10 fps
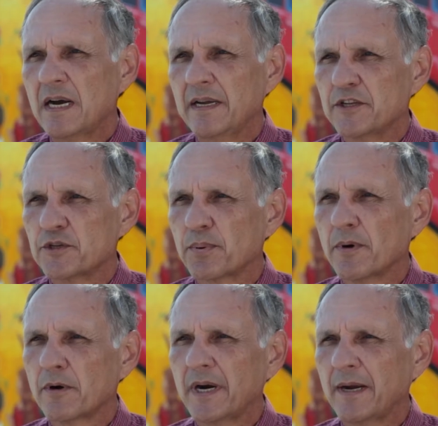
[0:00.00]
it's a
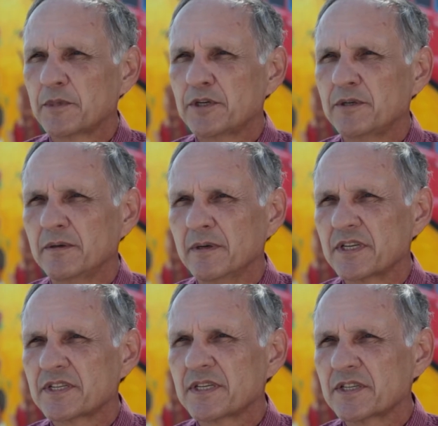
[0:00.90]
program to
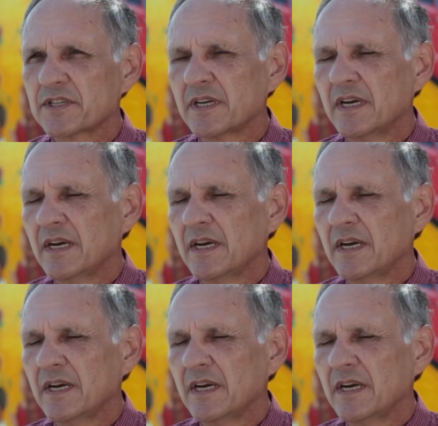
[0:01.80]
assist